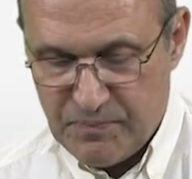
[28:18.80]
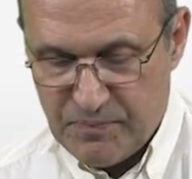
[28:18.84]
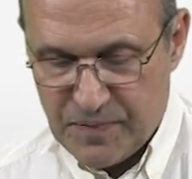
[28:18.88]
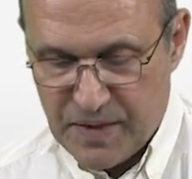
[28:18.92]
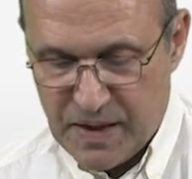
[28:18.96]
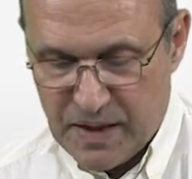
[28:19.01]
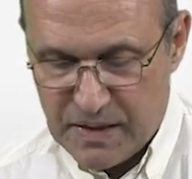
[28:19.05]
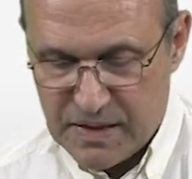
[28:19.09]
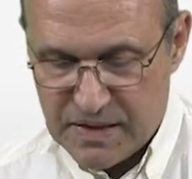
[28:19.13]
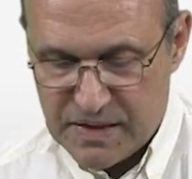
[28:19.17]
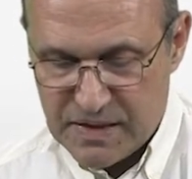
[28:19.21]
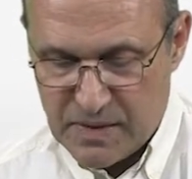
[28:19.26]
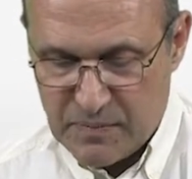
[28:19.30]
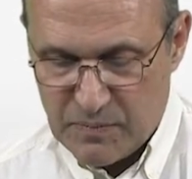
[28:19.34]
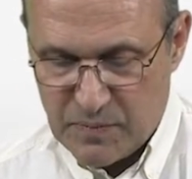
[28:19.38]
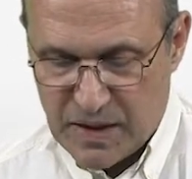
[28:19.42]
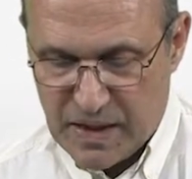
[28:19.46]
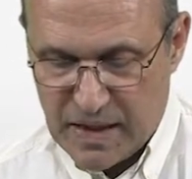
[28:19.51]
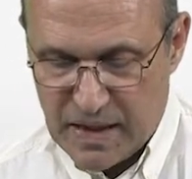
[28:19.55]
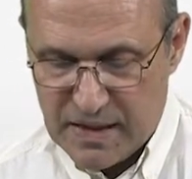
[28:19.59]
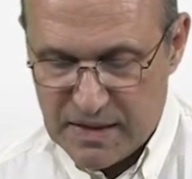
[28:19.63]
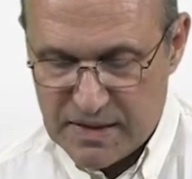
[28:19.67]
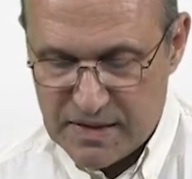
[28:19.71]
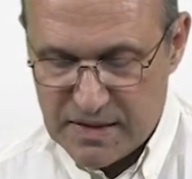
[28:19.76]
in some
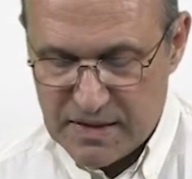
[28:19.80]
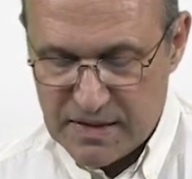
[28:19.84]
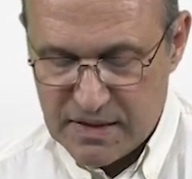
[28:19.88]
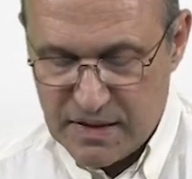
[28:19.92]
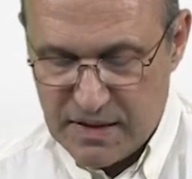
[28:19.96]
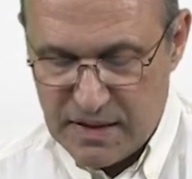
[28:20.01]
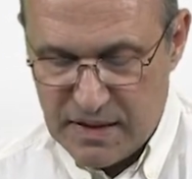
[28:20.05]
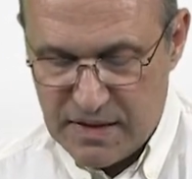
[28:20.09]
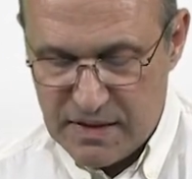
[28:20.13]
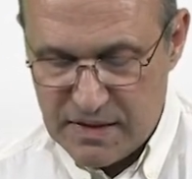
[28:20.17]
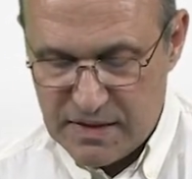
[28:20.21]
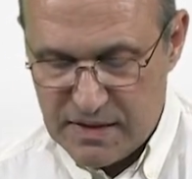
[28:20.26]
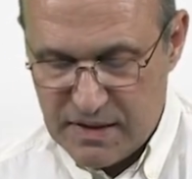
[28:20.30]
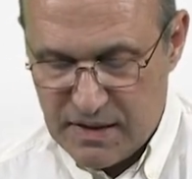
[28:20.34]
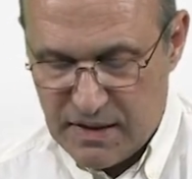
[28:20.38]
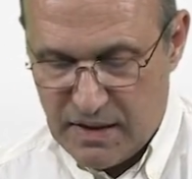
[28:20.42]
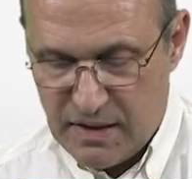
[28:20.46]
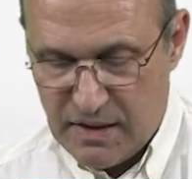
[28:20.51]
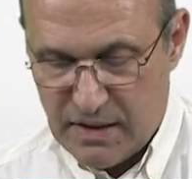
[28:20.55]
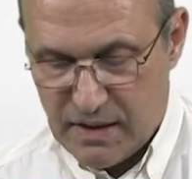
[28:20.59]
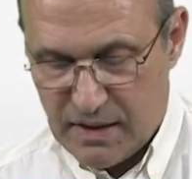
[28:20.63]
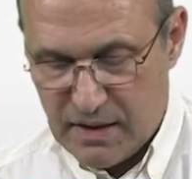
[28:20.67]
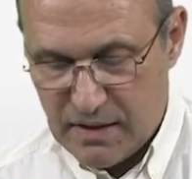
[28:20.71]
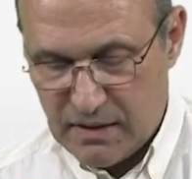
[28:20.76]
cases,
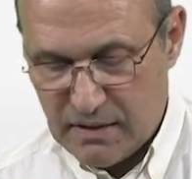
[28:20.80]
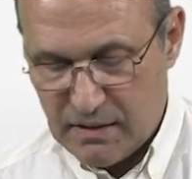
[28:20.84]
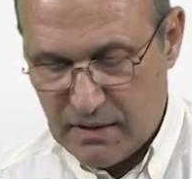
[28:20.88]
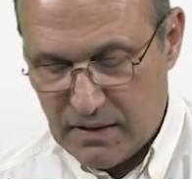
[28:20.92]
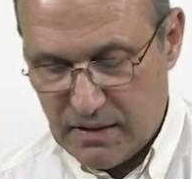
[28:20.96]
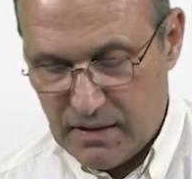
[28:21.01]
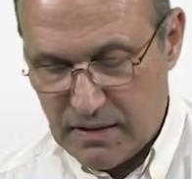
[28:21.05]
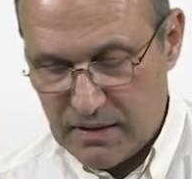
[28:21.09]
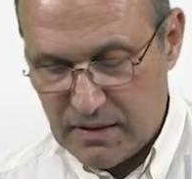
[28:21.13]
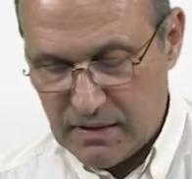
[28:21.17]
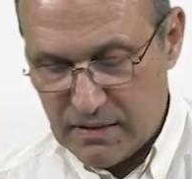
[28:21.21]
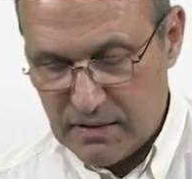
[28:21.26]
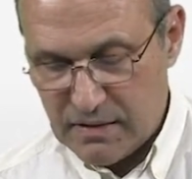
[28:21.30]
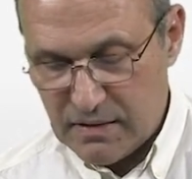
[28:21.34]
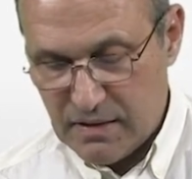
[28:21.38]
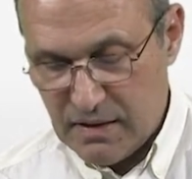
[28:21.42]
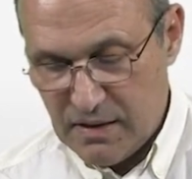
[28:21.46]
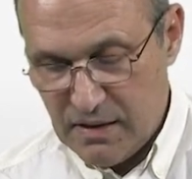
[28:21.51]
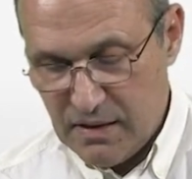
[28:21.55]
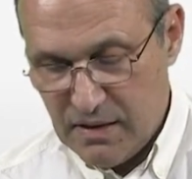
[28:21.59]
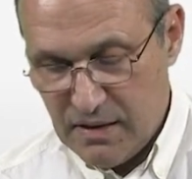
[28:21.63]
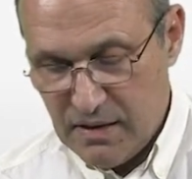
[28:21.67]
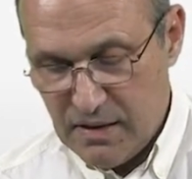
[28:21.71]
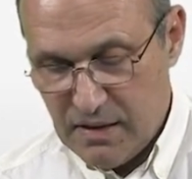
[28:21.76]
easy, and in
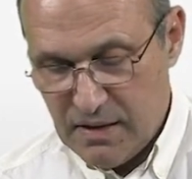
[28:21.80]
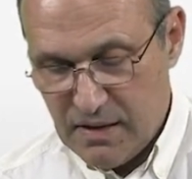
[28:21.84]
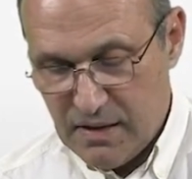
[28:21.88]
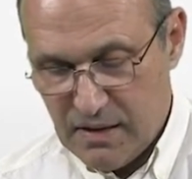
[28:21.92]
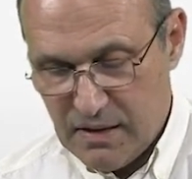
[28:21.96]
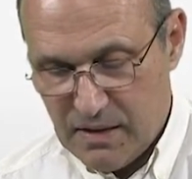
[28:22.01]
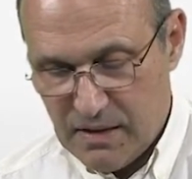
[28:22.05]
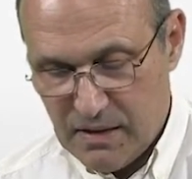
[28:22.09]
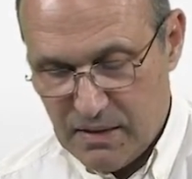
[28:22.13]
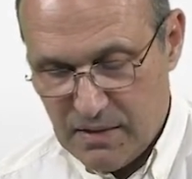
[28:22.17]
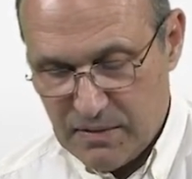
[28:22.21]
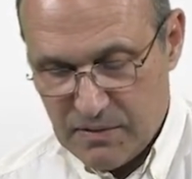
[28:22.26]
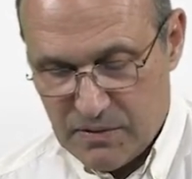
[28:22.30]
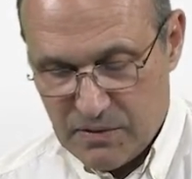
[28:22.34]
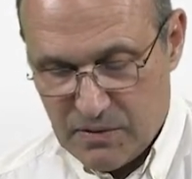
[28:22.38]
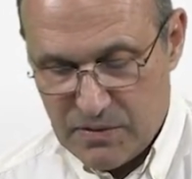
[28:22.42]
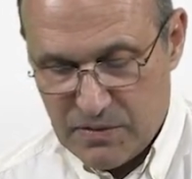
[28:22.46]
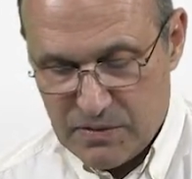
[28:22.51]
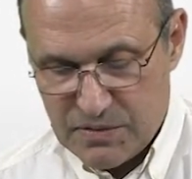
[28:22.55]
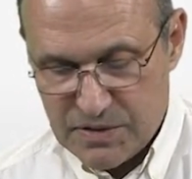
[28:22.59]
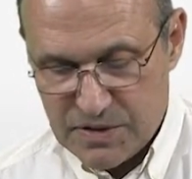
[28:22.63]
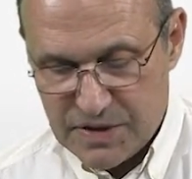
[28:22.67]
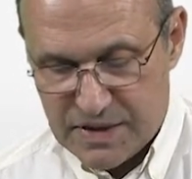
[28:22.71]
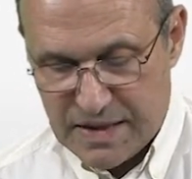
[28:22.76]

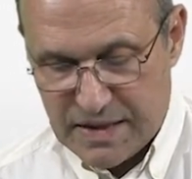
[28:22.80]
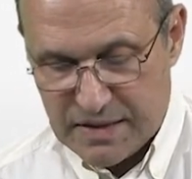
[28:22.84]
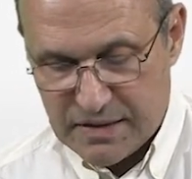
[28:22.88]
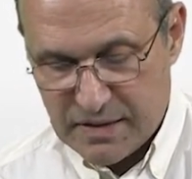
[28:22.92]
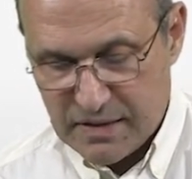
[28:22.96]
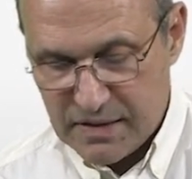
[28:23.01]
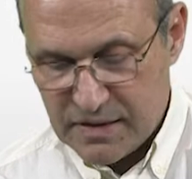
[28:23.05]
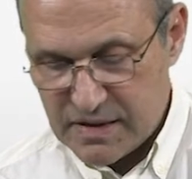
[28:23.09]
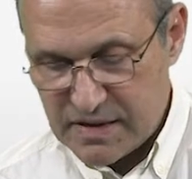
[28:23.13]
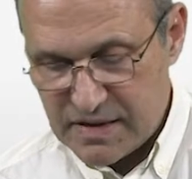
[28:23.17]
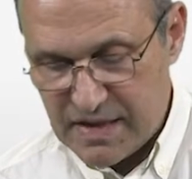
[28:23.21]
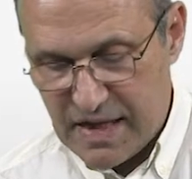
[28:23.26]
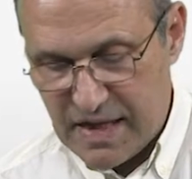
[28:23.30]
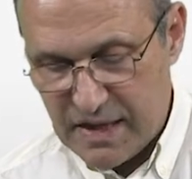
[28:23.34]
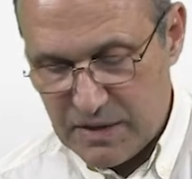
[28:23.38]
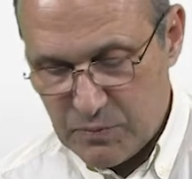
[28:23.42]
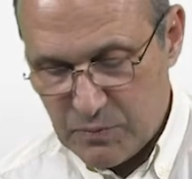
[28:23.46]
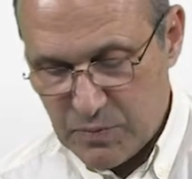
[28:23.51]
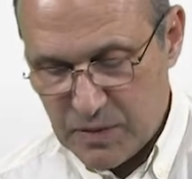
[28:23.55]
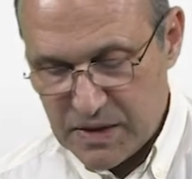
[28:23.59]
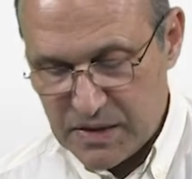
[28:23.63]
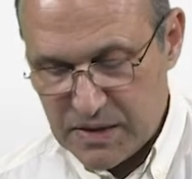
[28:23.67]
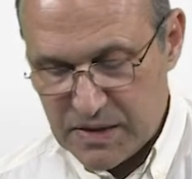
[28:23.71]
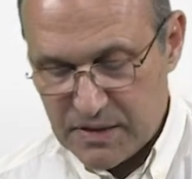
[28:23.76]
certain
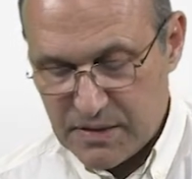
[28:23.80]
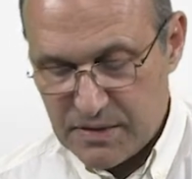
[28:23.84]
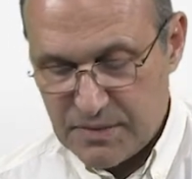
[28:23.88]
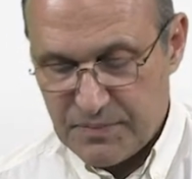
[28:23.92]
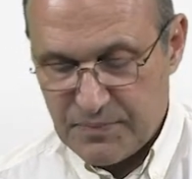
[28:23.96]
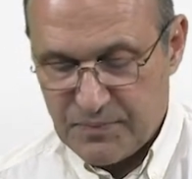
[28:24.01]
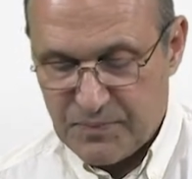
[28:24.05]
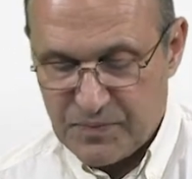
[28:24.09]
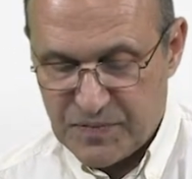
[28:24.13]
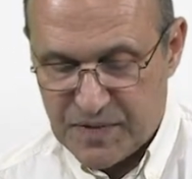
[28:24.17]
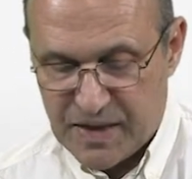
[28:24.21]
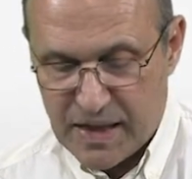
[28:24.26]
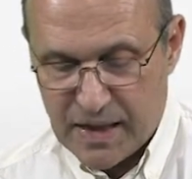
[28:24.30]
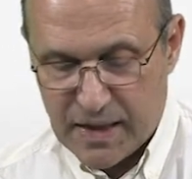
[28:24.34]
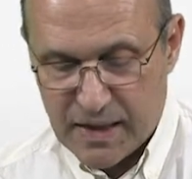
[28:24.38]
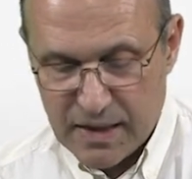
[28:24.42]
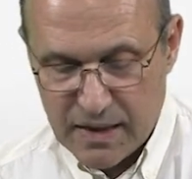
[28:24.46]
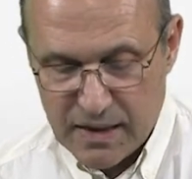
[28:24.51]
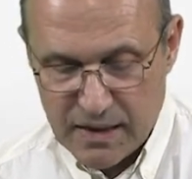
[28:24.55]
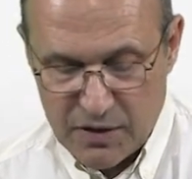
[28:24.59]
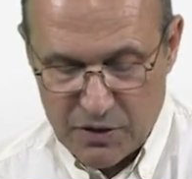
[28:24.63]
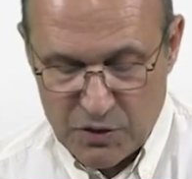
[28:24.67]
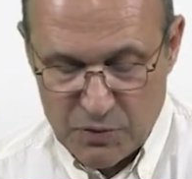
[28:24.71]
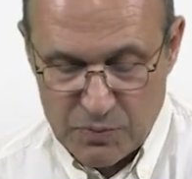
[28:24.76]
statements take a
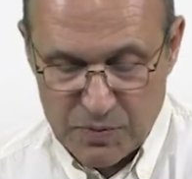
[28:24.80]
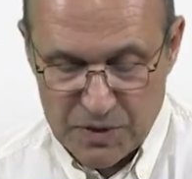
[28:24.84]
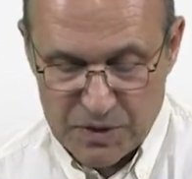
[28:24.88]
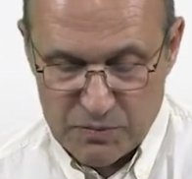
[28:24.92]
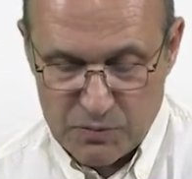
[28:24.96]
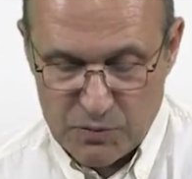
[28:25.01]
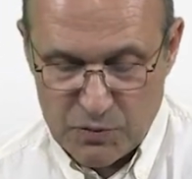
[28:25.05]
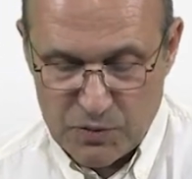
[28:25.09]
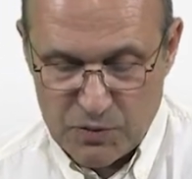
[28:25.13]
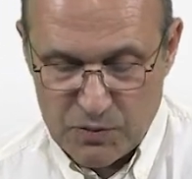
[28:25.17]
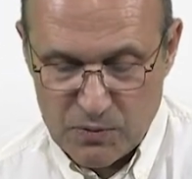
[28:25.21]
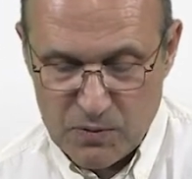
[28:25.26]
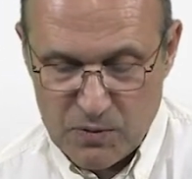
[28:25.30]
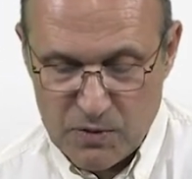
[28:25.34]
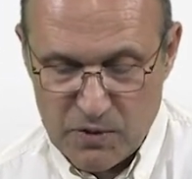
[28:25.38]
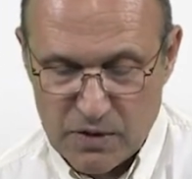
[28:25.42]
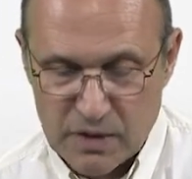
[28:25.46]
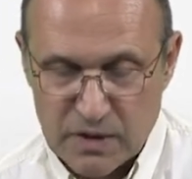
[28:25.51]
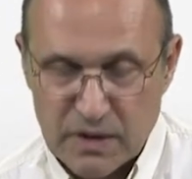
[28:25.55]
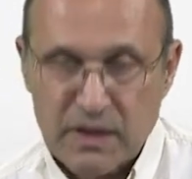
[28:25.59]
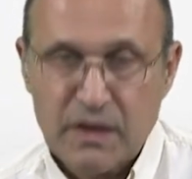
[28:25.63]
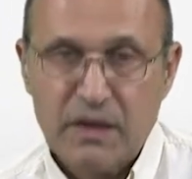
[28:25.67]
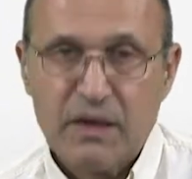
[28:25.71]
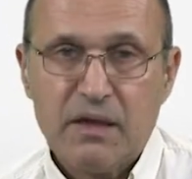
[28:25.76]
little bit more
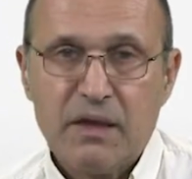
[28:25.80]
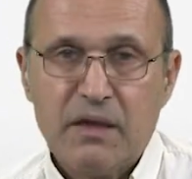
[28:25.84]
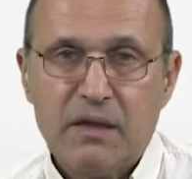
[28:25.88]
work.